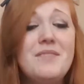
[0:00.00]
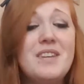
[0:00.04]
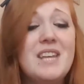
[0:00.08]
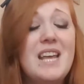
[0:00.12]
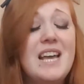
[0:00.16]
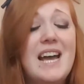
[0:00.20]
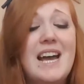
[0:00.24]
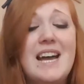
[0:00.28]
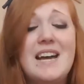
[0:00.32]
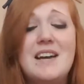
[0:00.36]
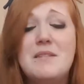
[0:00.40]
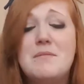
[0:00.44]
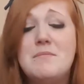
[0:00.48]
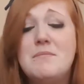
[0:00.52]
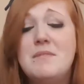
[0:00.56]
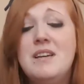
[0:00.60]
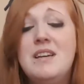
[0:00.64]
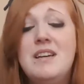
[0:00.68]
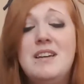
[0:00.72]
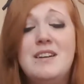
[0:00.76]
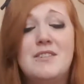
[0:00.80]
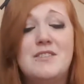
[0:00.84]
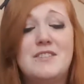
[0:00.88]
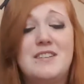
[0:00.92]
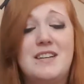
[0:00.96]
Because
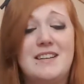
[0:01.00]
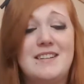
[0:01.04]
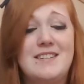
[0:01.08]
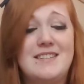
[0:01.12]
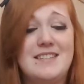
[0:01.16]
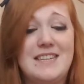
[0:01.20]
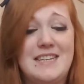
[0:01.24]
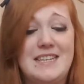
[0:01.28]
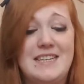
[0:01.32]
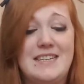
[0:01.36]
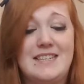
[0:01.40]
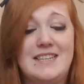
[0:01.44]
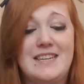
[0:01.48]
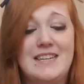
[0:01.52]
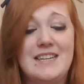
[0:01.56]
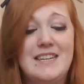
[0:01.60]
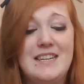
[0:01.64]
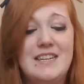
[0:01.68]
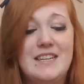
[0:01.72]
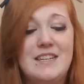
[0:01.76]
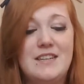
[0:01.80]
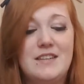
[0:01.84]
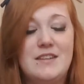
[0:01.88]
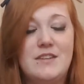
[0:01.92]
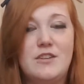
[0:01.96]
that's like,
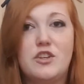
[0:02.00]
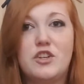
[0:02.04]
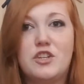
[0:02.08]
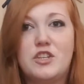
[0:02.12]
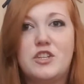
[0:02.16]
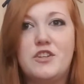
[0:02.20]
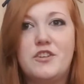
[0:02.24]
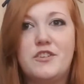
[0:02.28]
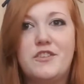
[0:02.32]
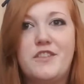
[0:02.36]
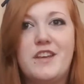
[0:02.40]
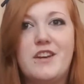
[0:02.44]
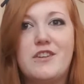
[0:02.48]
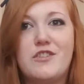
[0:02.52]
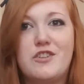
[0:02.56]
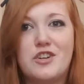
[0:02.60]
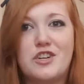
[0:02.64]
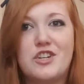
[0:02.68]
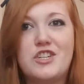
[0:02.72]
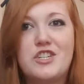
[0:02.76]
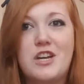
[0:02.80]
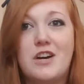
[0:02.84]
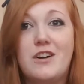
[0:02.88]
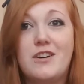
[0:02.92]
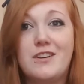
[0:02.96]
you're there, you're
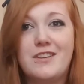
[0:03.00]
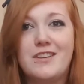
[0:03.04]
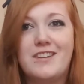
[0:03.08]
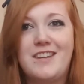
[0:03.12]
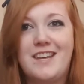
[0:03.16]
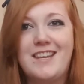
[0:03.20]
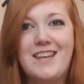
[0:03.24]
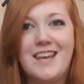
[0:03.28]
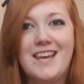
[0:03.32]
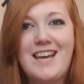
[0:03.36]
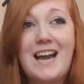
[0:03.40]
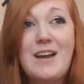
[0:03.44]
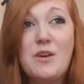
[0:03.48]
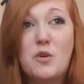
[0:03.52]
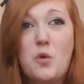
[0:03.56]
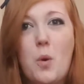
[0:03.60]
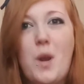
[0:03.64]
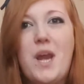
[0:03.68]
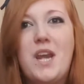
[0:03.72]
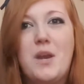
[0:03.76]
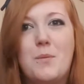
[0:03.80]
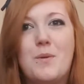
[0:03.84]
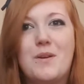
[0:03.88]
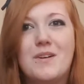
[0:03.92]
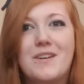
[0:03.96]
stuck, you can't go
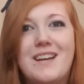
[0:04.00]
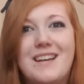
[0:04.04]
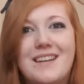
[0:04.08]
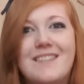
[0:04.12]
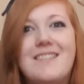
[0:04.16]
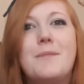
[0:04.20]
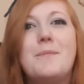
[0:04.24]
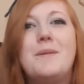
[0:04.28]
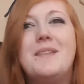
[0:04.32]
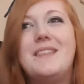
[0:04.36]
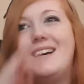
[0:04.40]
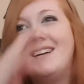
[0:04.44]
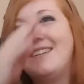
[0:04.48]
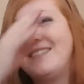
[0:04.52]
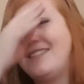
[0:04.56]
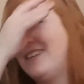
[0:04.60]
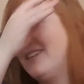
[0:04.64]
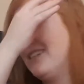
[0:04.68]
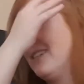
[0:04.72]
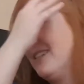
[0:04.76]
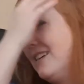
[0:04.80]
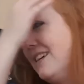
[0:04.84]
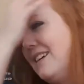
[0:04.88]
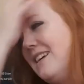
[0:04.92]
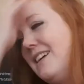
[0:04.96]
anywhere. I mean, that's
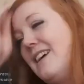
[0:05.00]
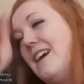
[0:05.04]
it.